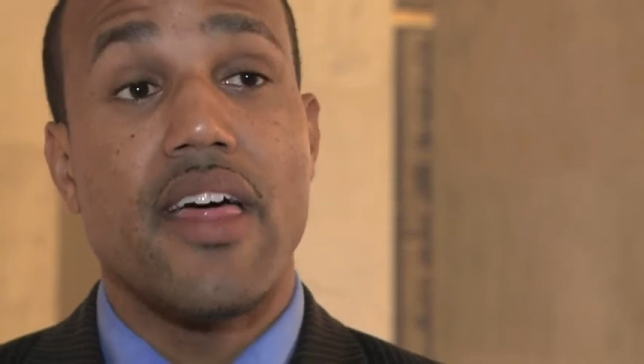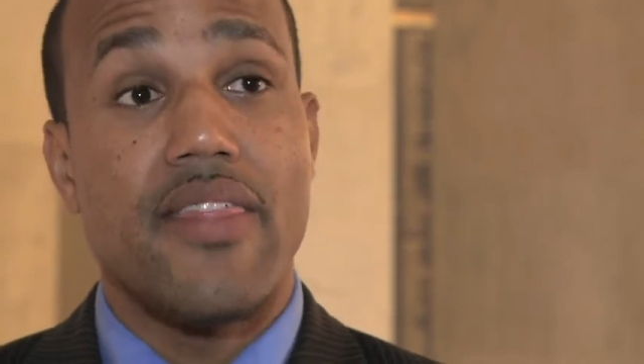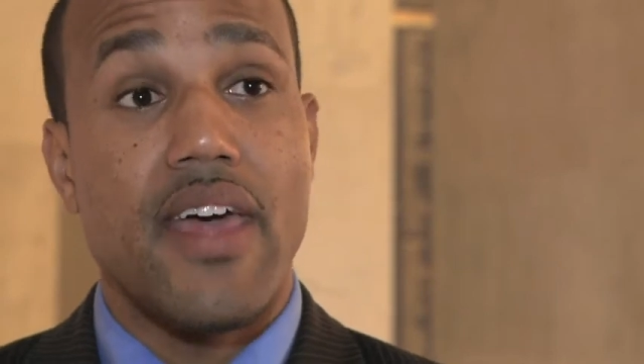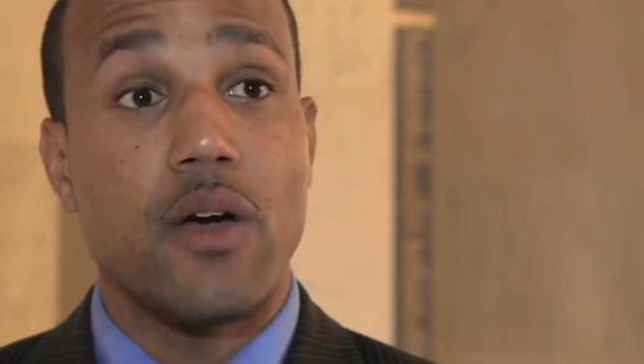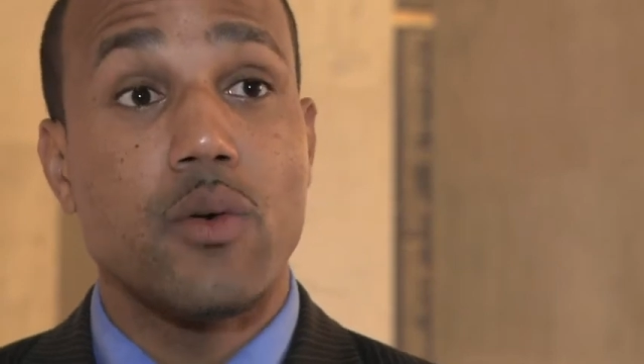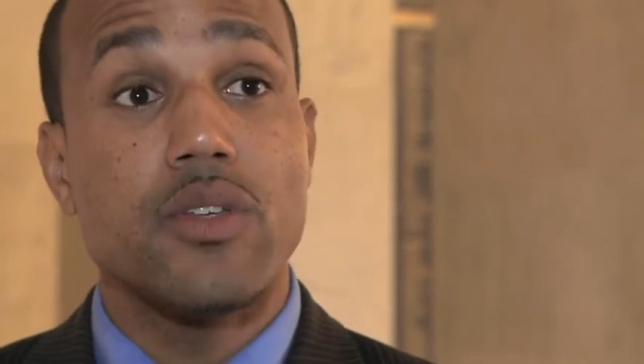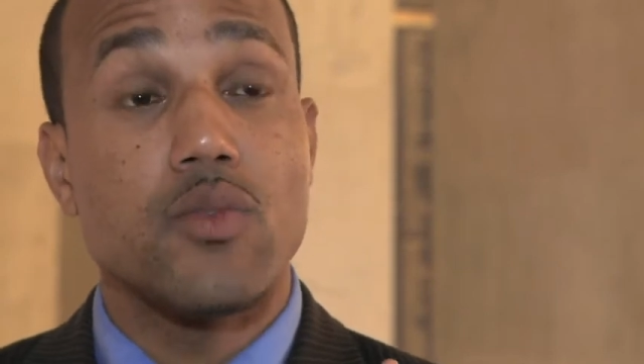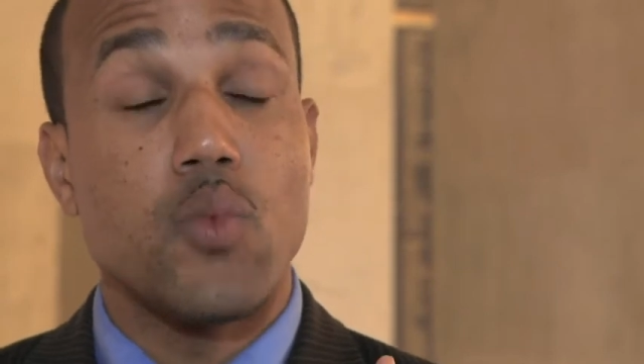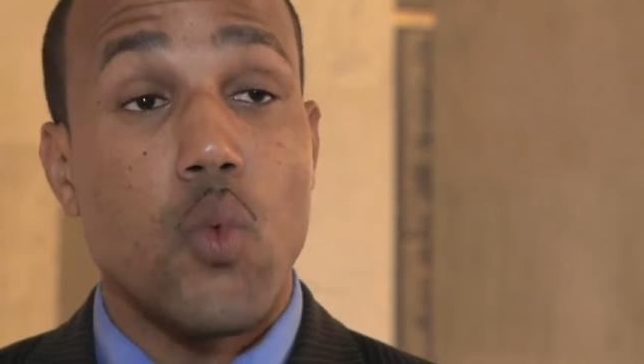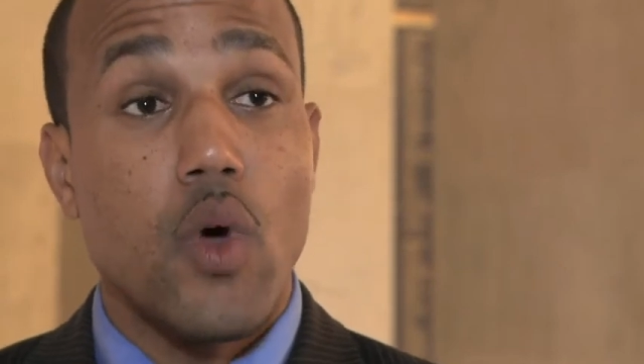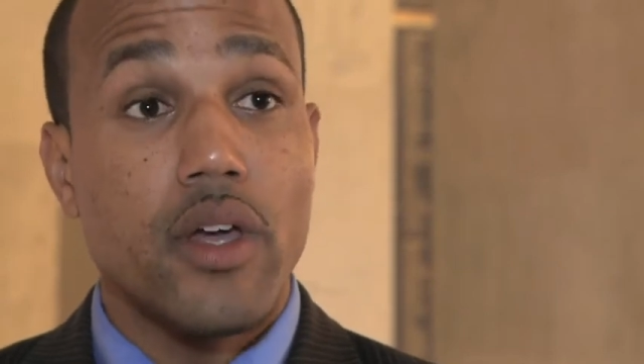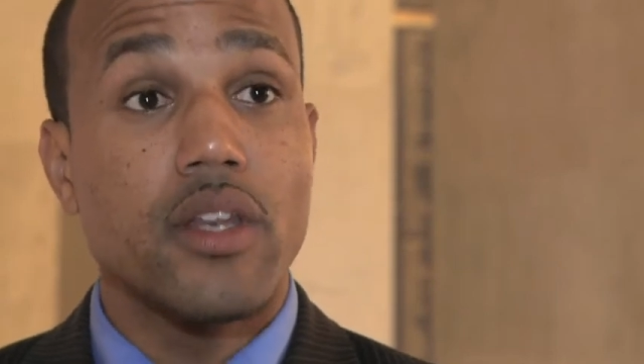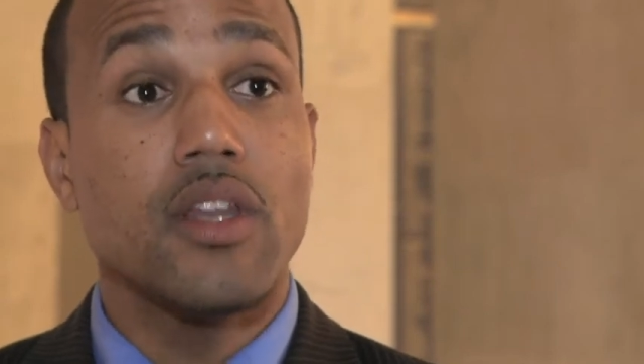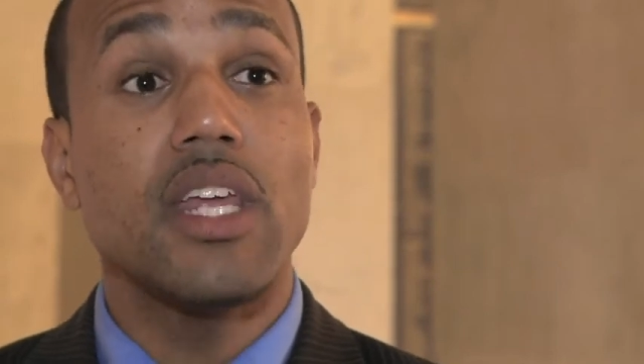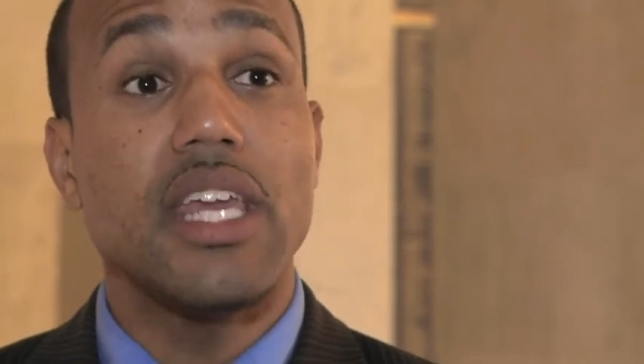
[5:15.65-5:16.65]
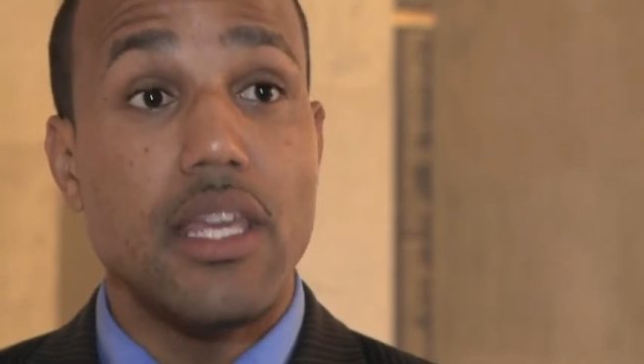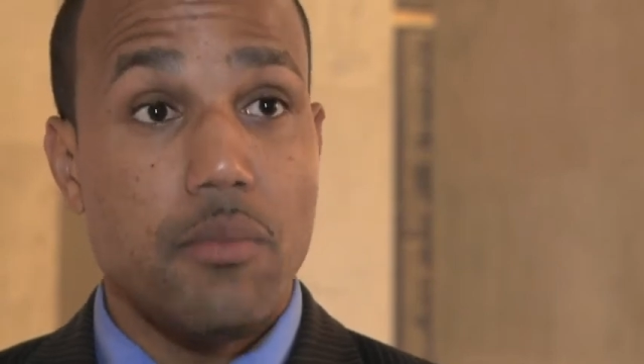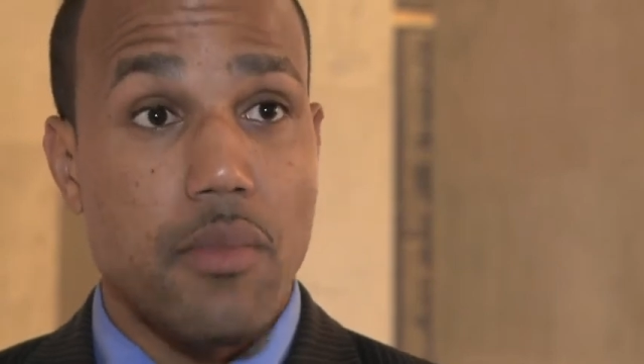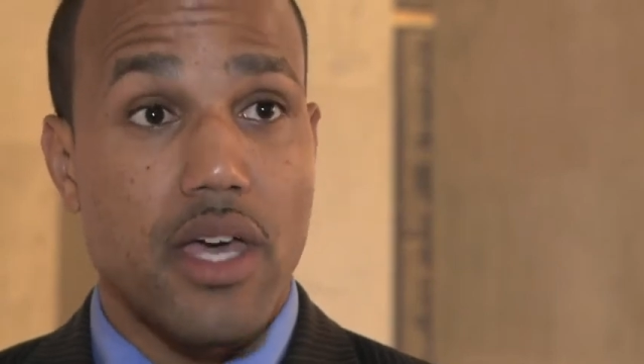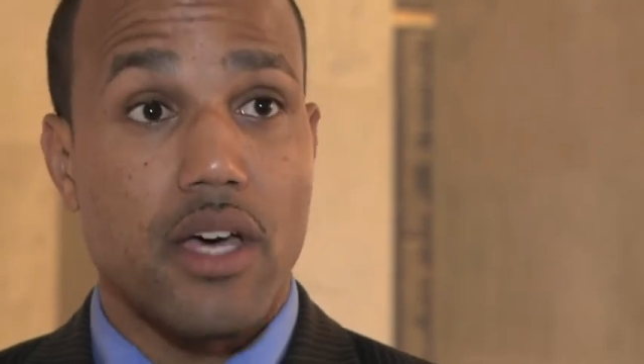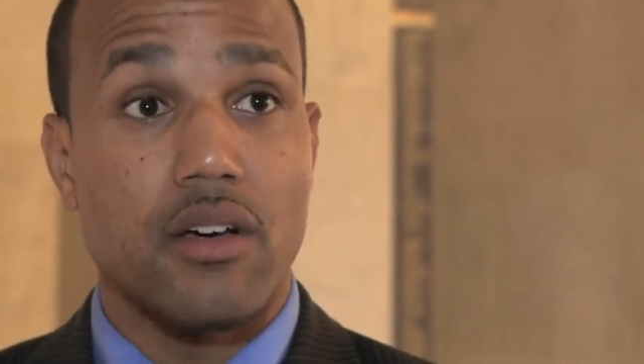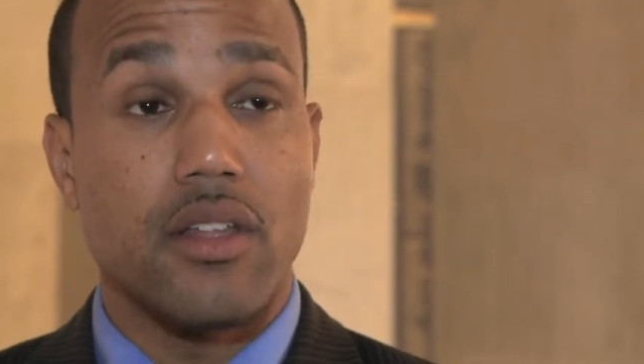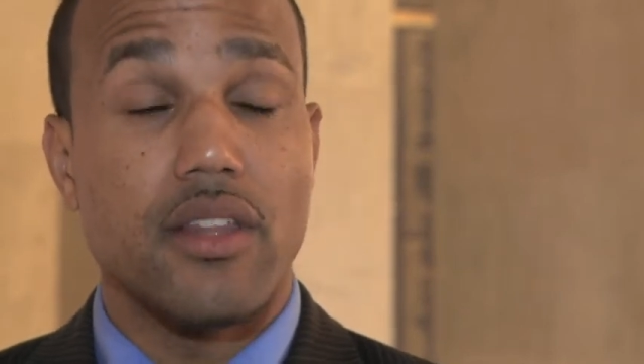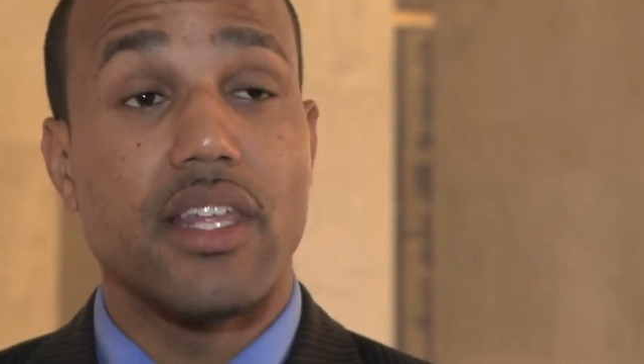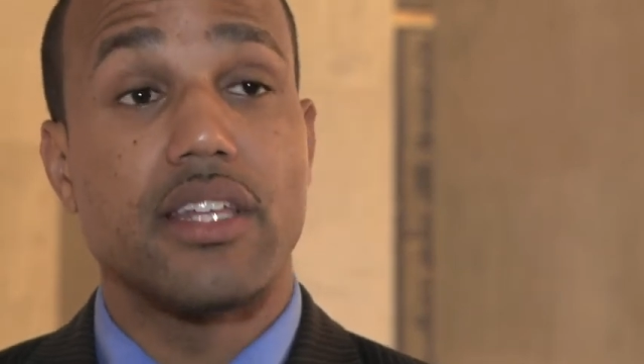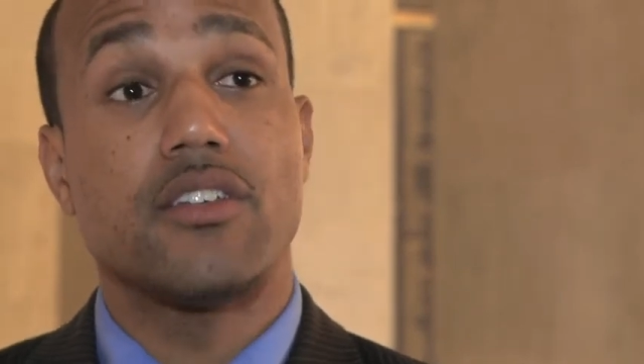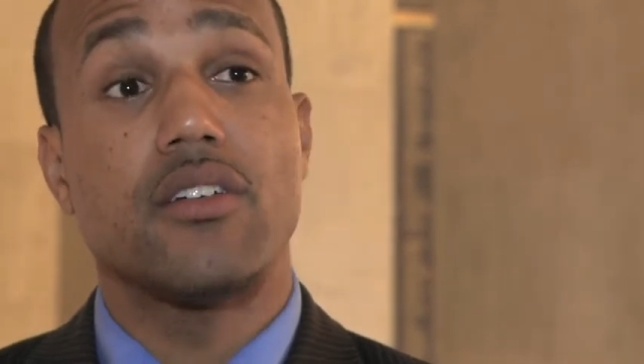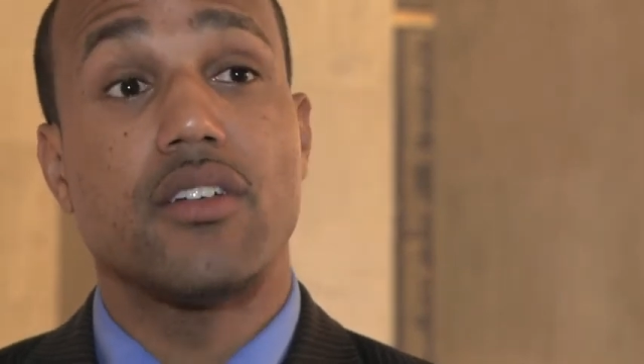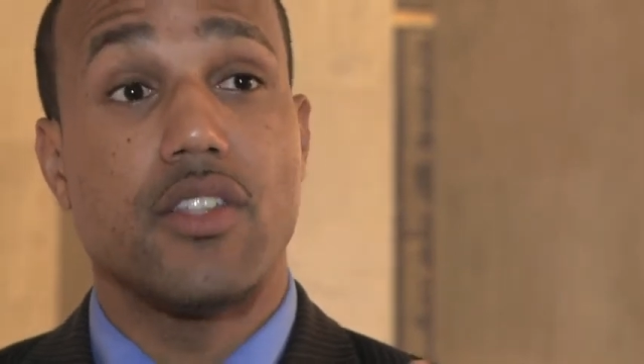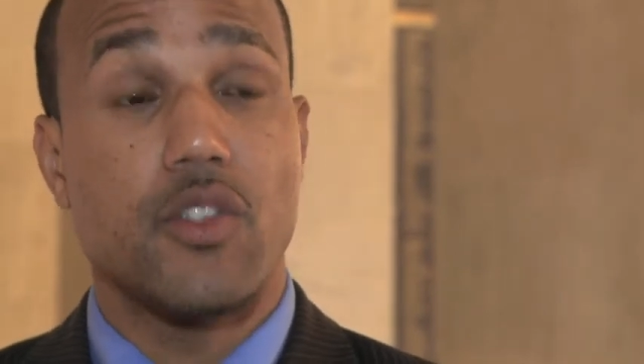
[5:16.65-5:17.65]
That was one email that
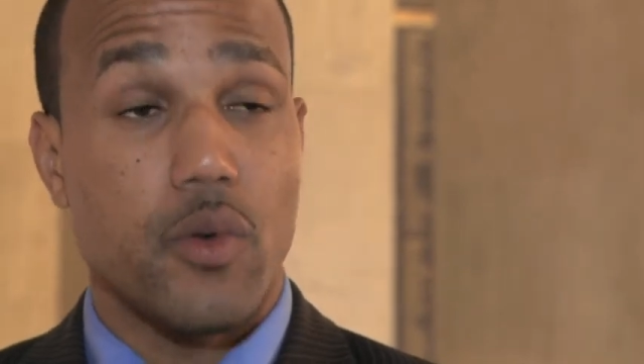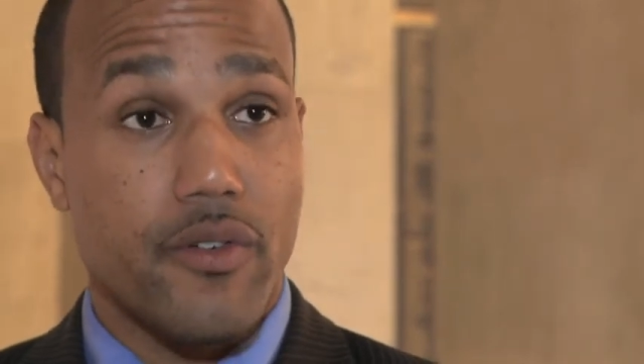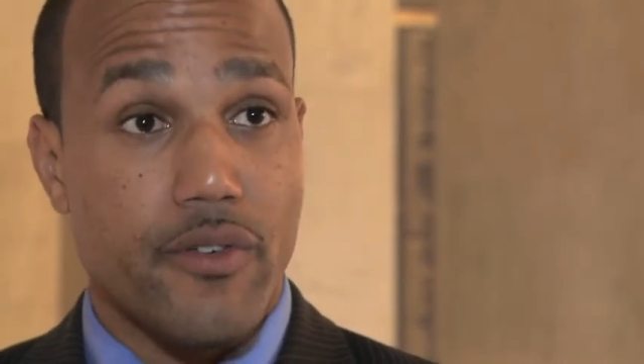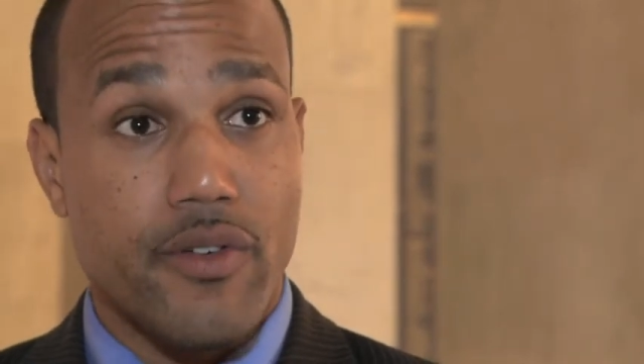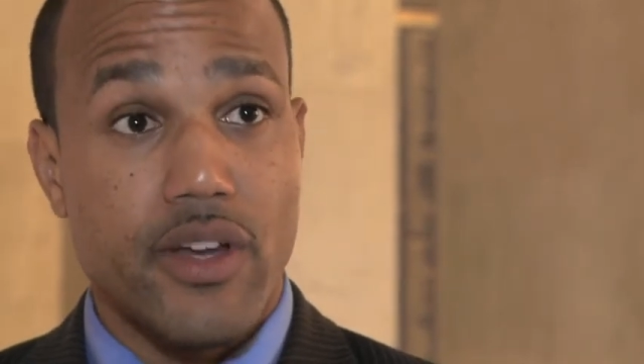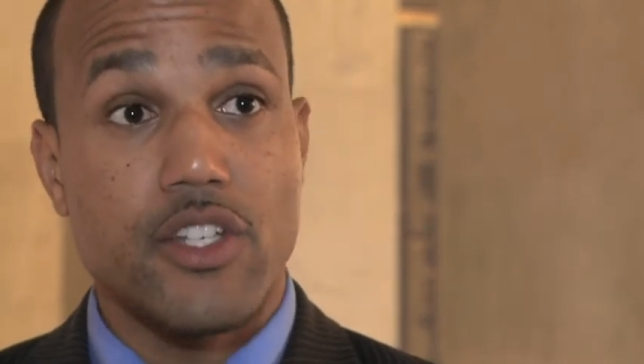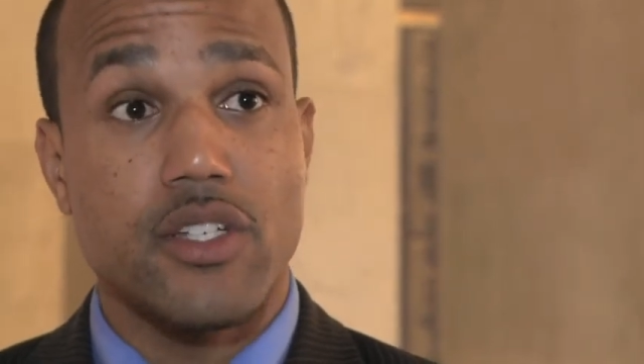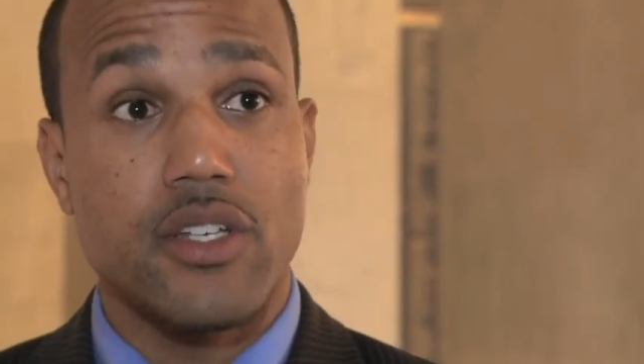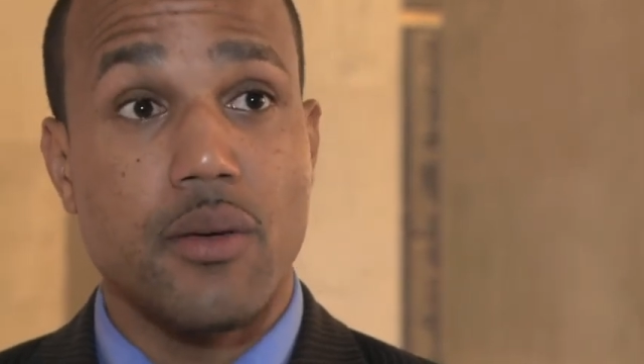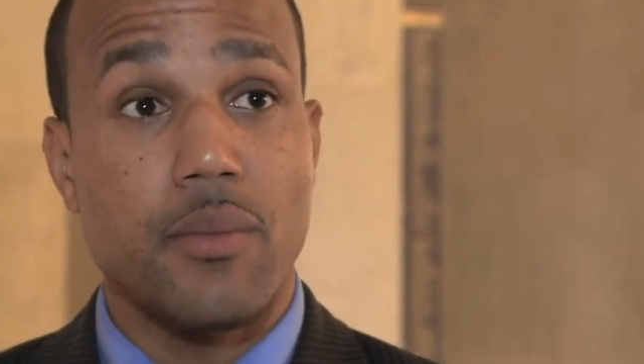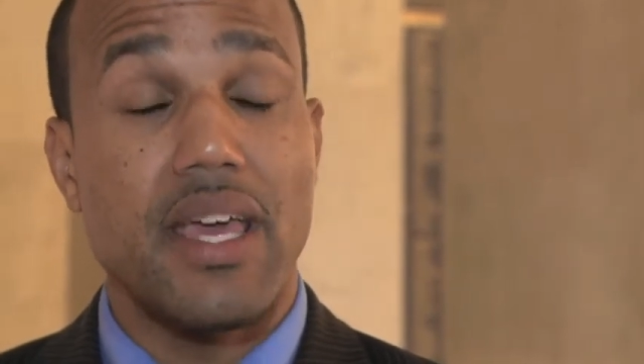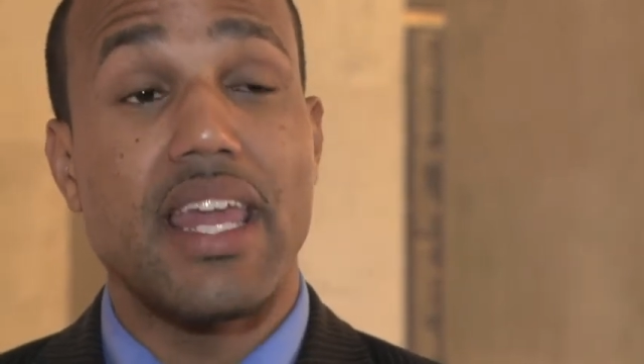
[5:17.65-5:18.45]
turned into a friendship,